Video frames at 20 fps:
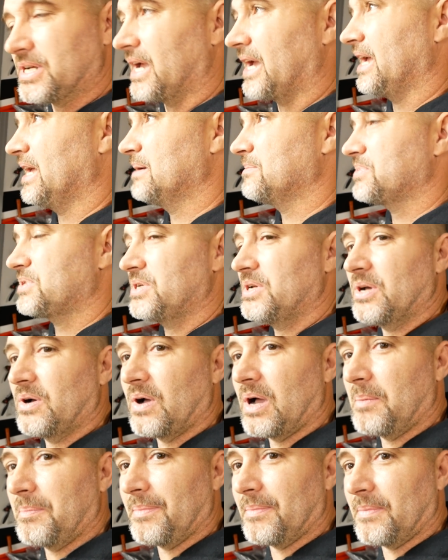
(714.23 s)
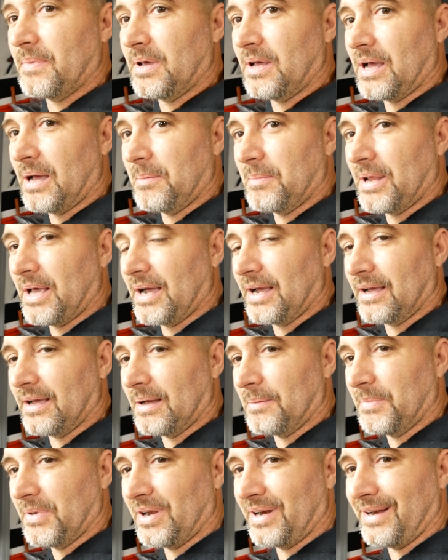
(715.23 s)
of amps. I'm
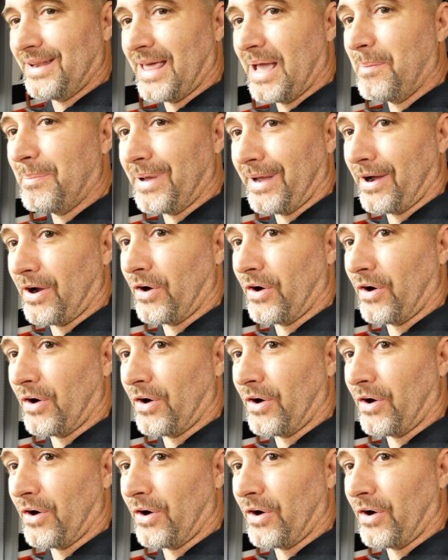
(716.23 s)
not in that big a